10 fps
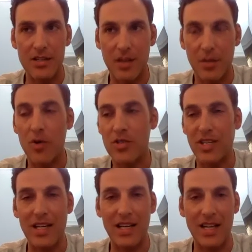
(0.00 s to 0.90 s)
approaching
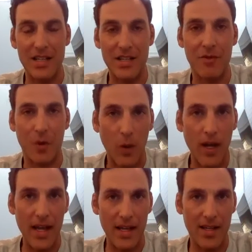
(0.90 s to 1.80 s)
it in a different
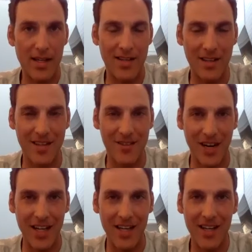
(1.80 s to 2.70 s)
way,
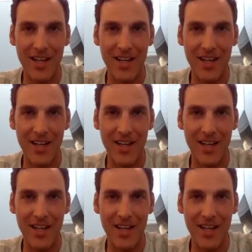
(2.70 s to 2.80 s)
right?